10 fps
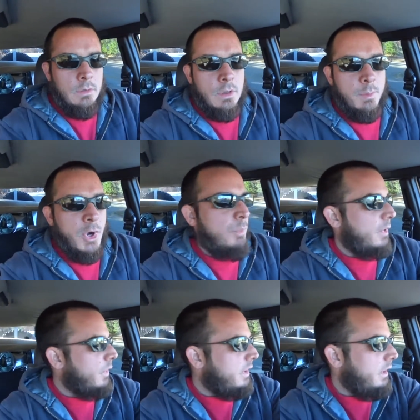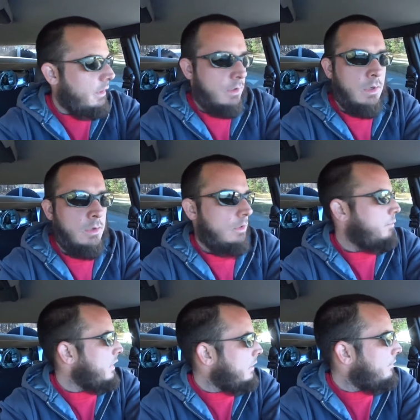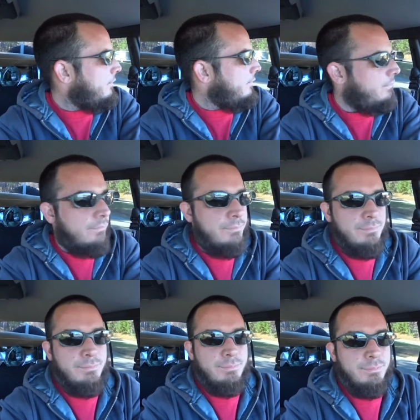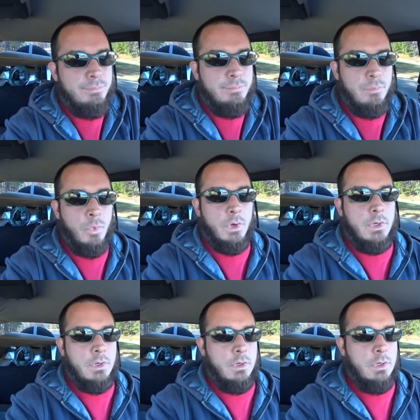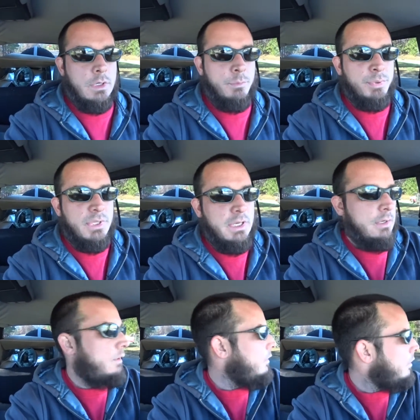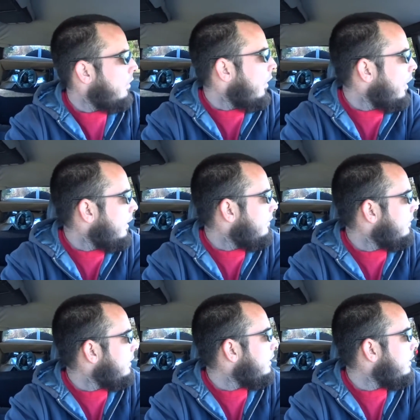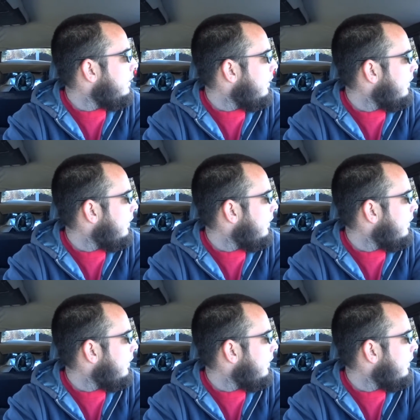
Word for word: I'm hoping we can get a good bit of work completed on the